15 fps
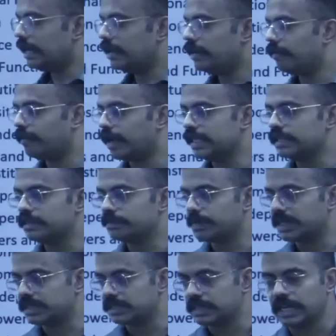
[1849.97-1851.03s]
and vice
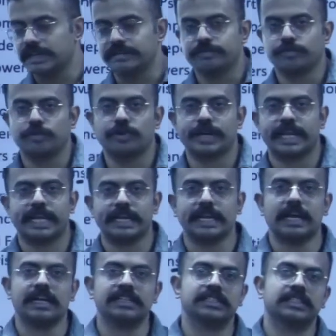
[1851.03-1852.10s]
president. 4
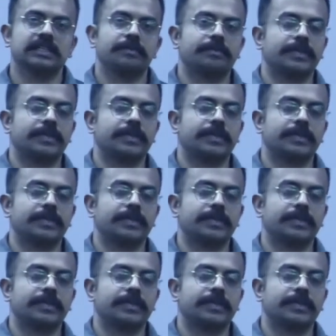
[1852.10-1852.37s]
areas: